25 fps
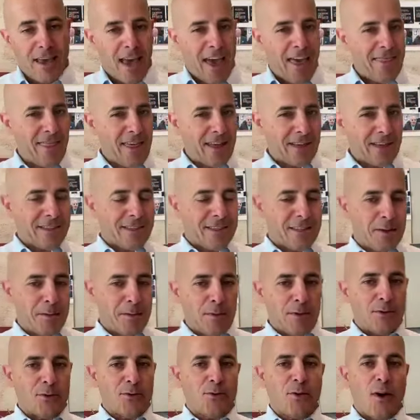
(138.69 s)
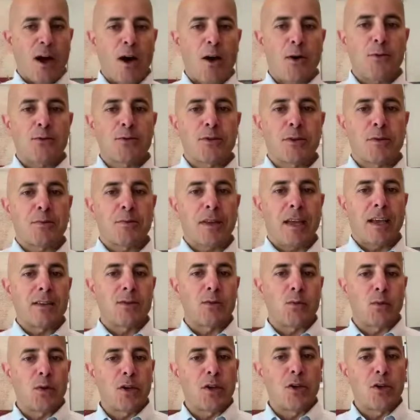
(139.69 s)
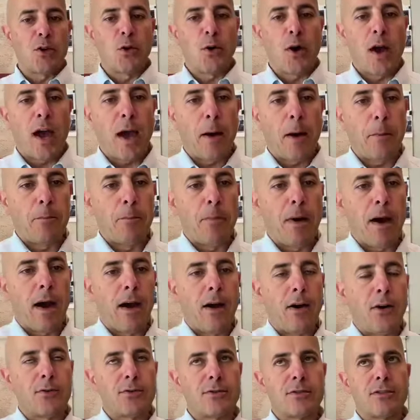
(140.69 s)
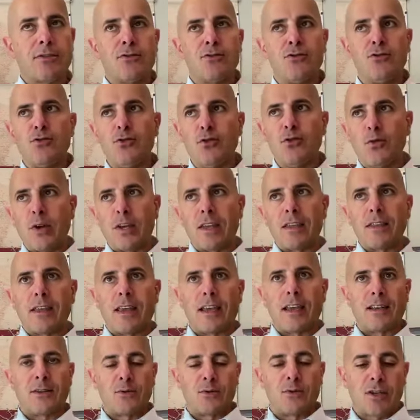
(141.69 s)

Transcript: And that's similar to how sometimes we go about doing things.